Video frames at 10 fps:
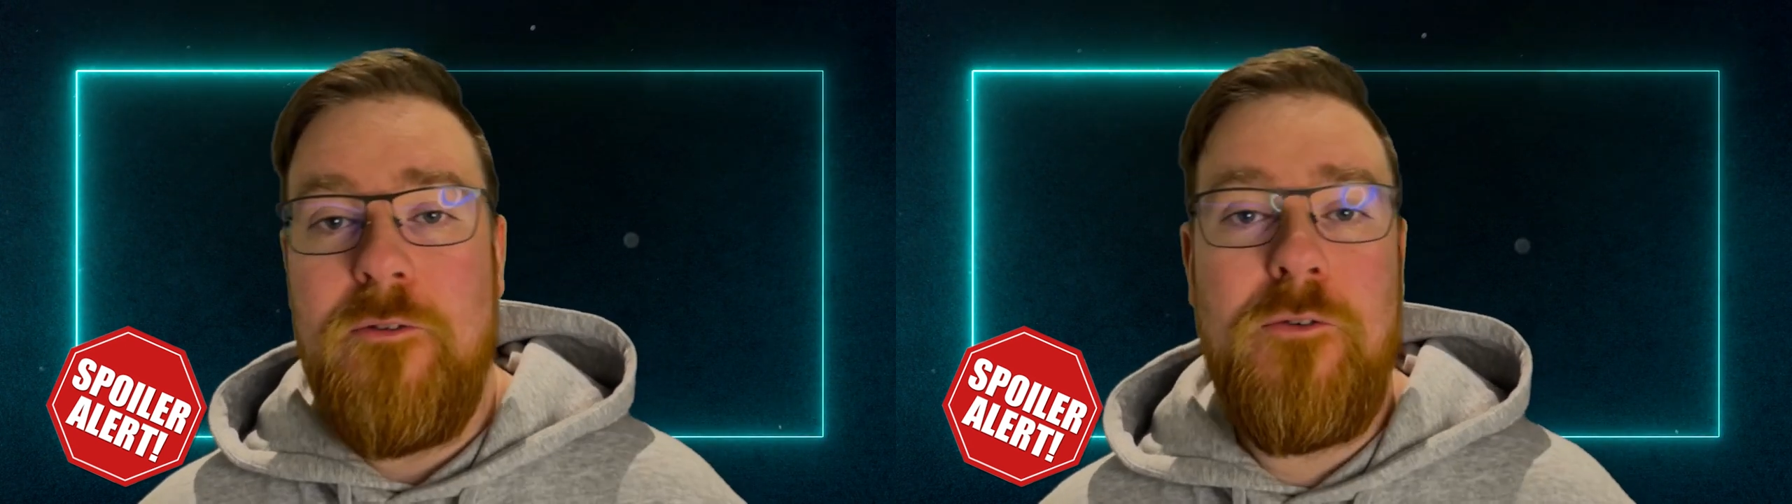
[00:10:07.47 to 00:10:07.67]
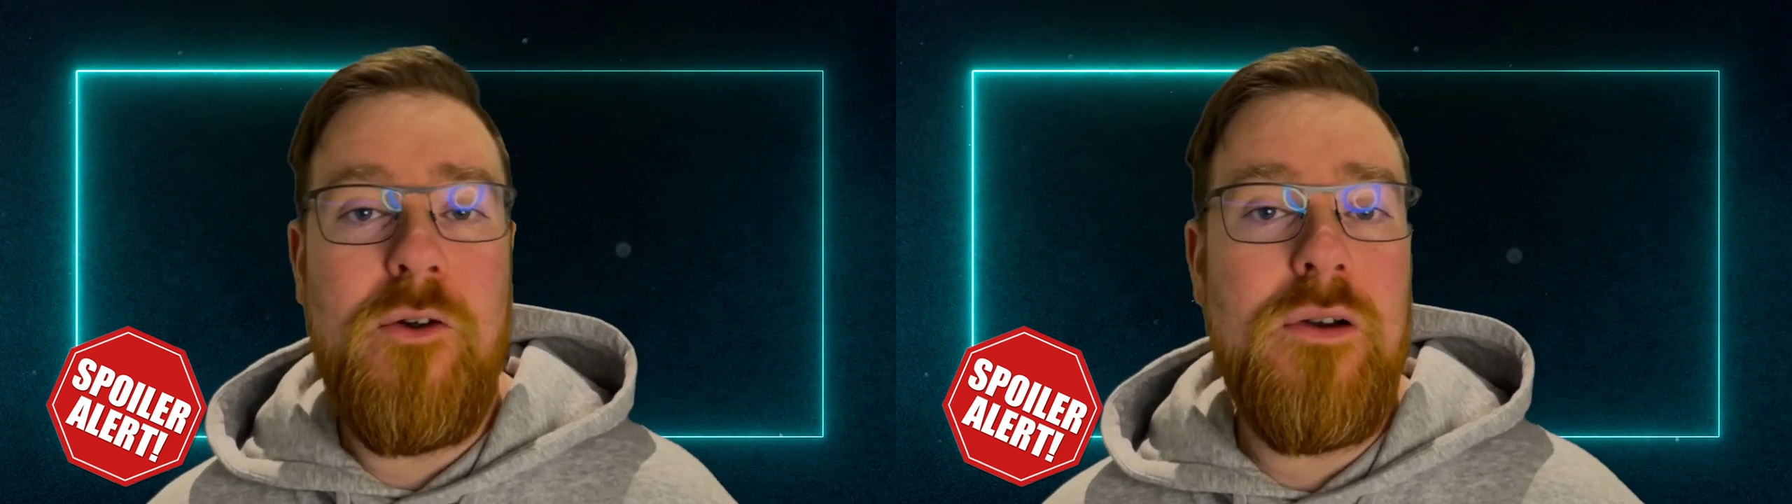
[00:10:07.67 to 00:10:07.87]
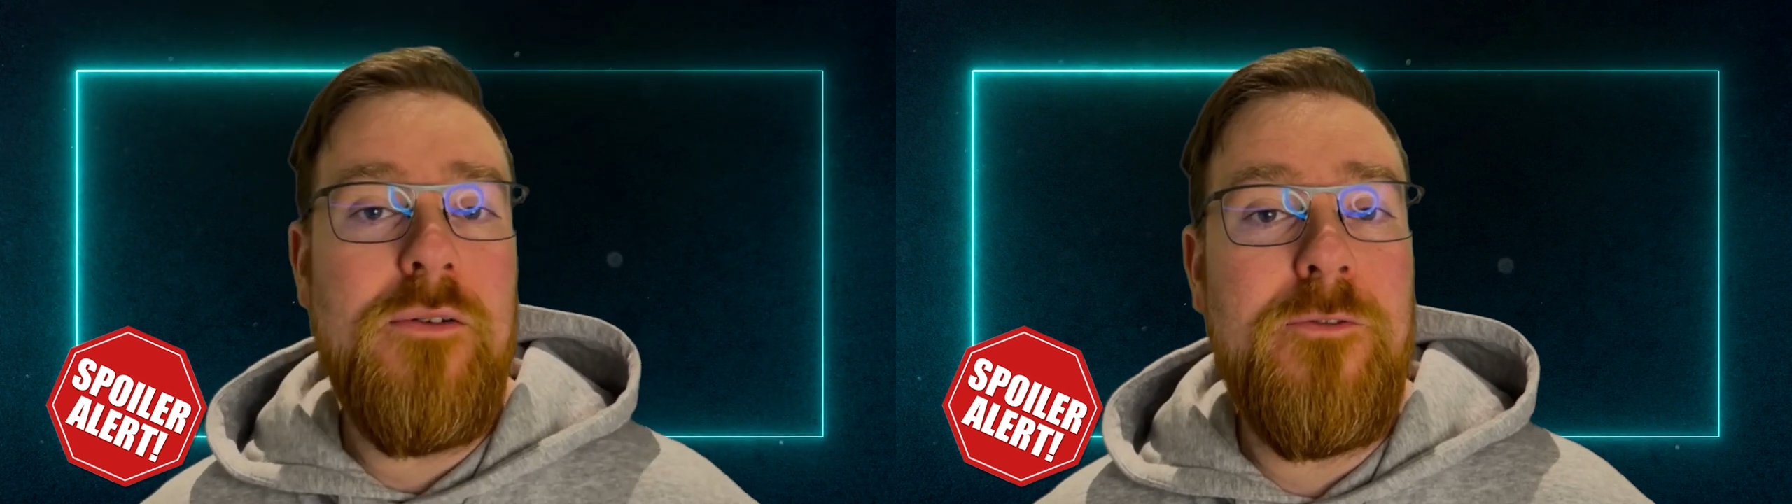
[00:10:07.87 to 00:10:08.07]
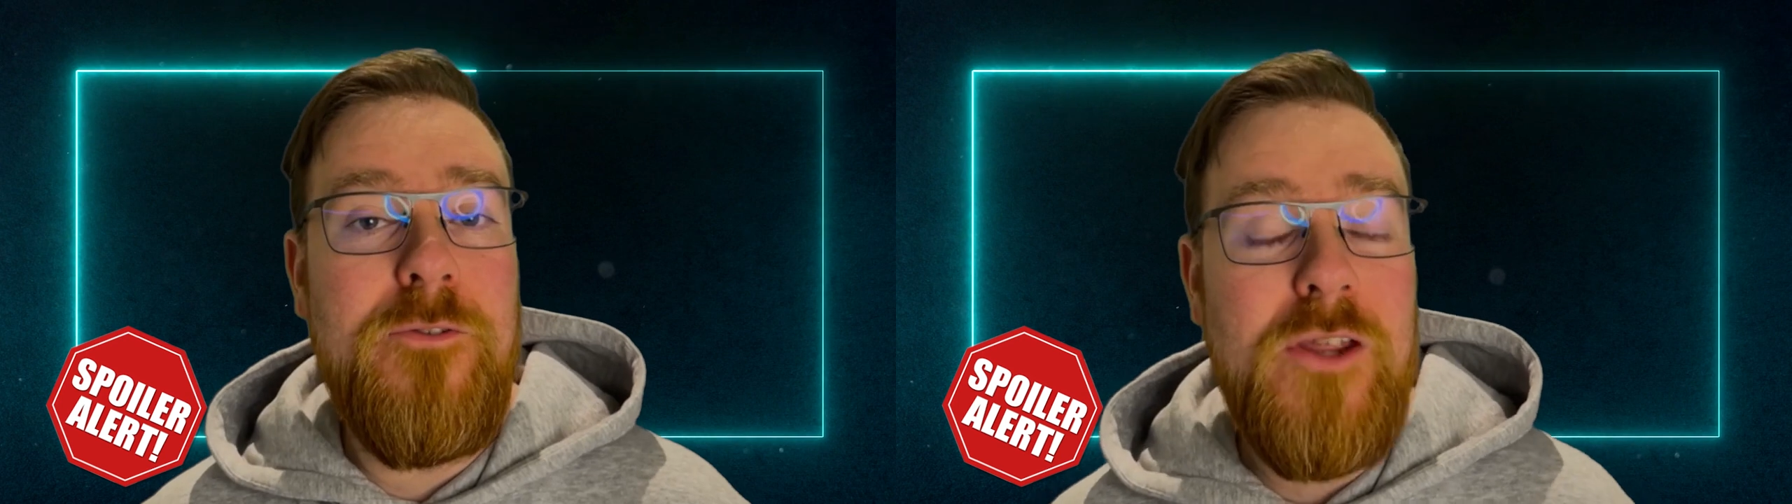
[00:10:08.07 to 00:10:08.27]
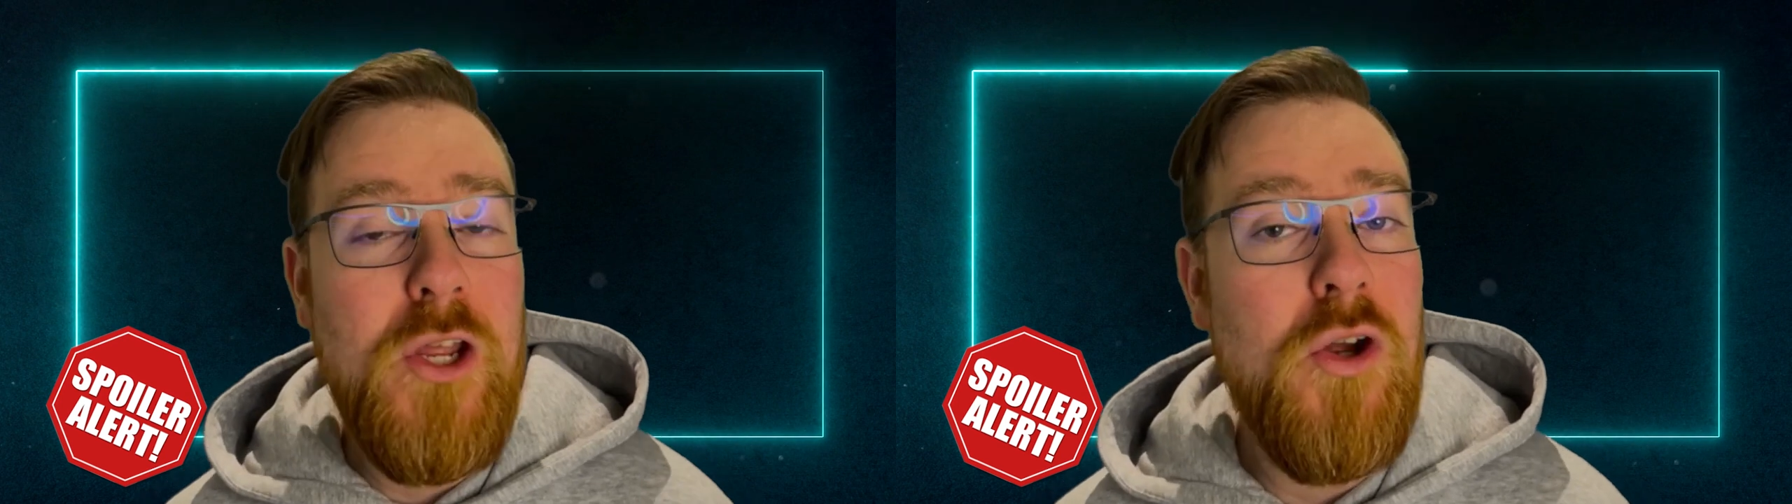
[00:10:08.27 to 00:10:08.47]
for a
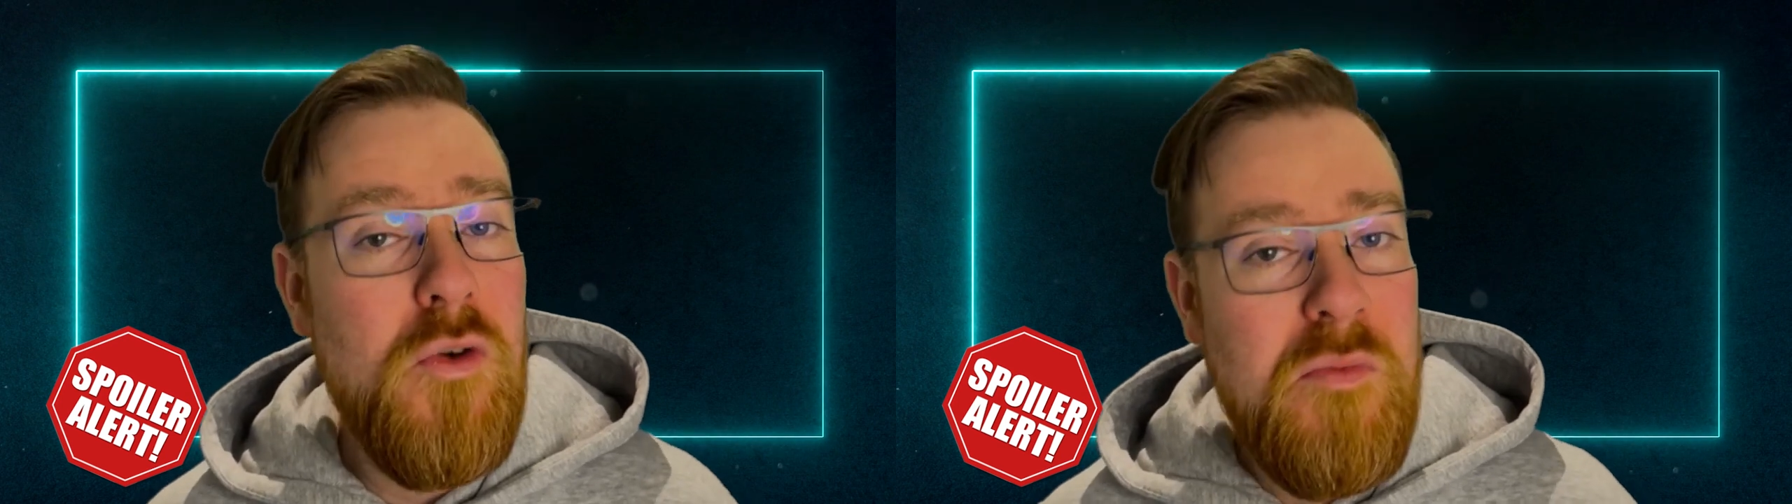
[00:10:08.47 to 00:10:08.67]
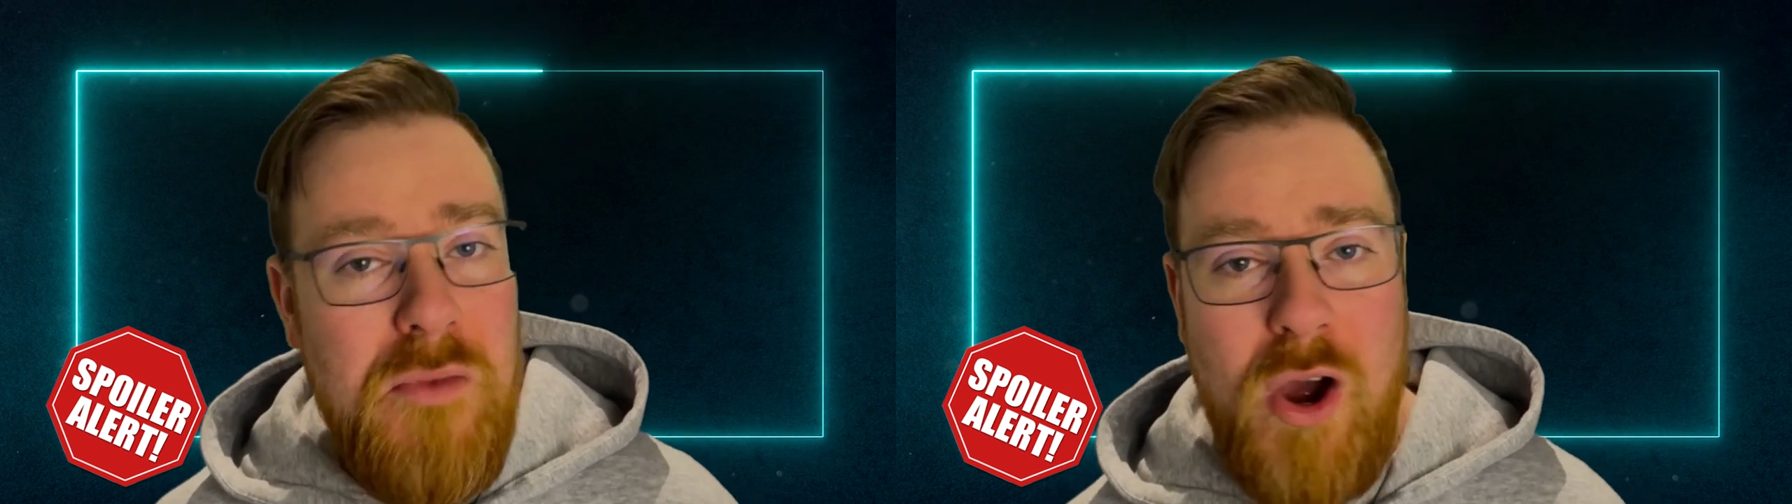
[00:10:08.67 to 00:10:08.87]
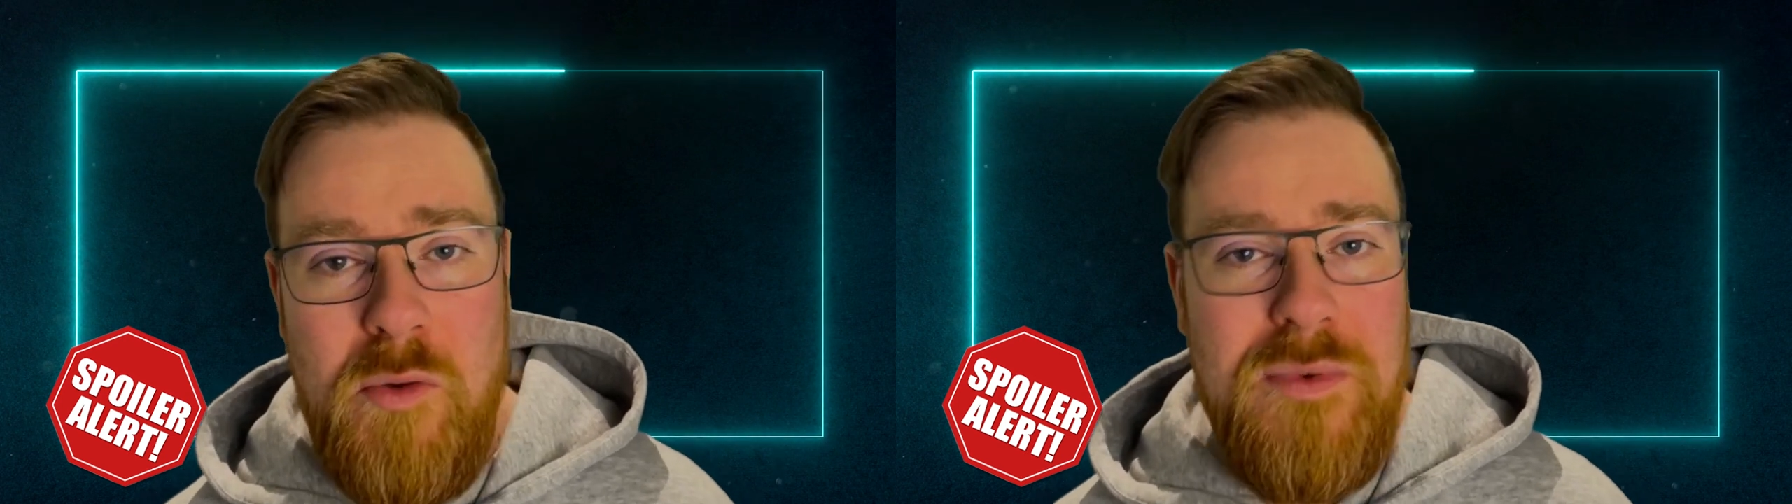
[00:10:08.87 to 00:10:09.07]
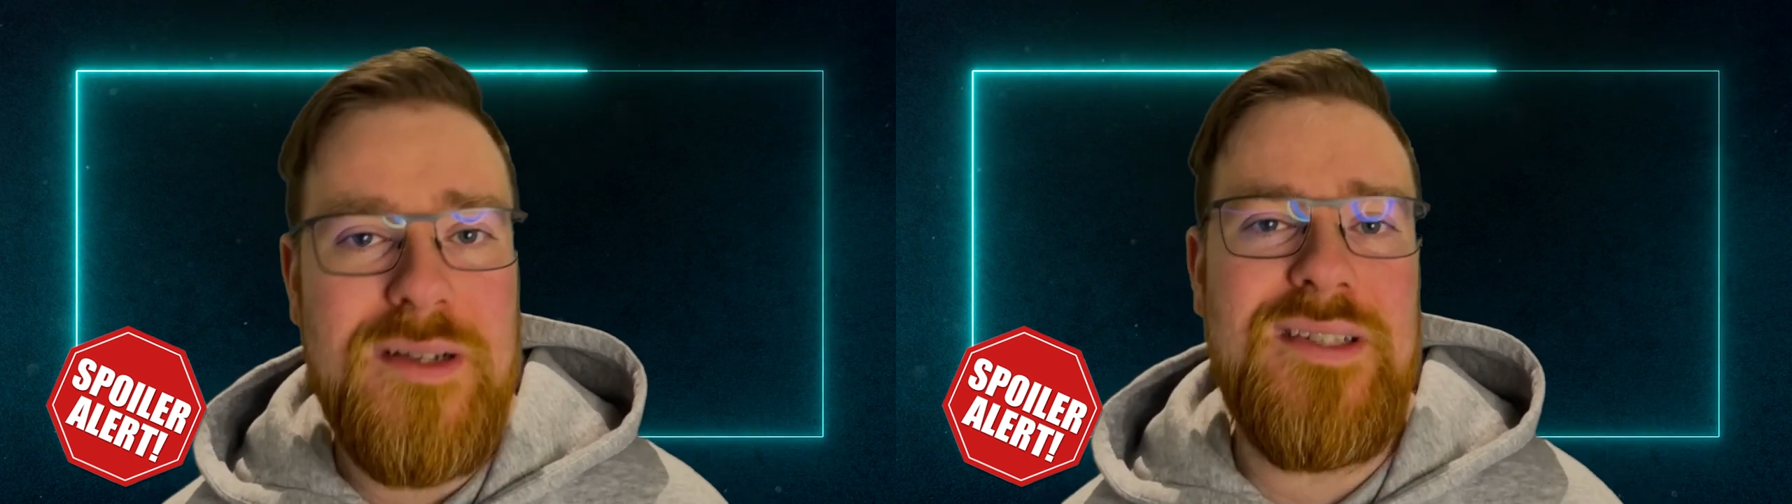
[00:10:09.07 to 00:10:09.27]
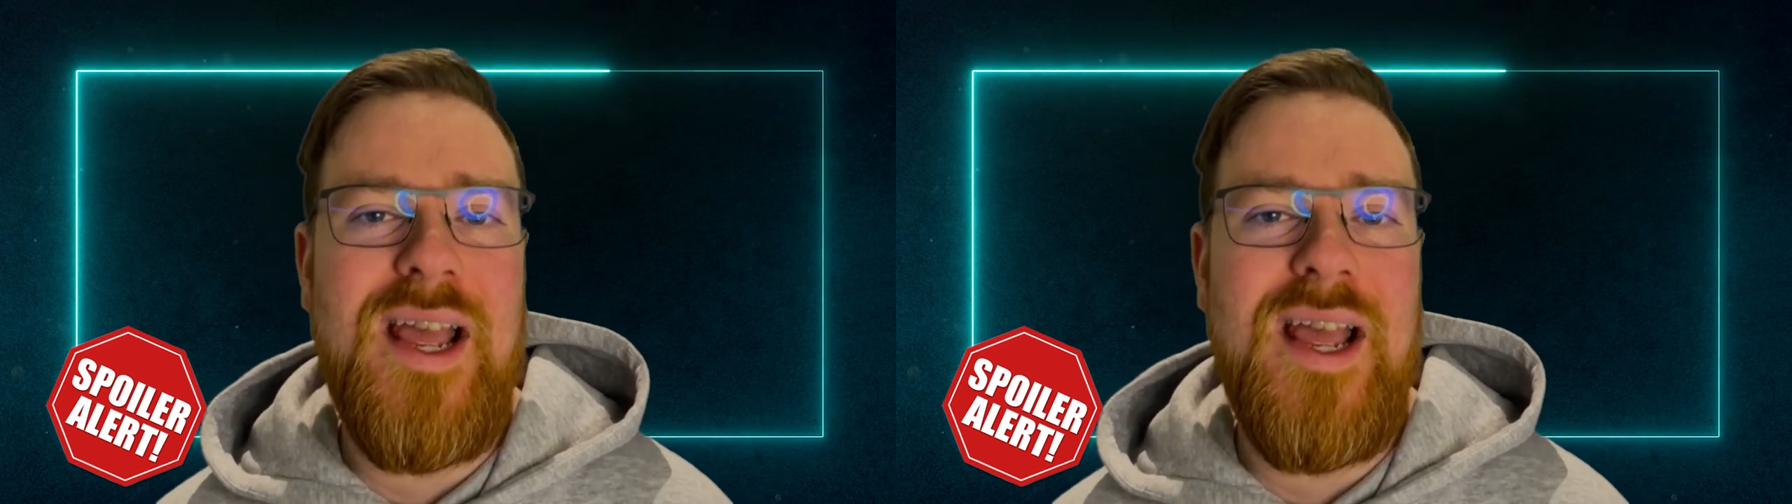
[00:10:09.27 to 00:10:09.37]
few moments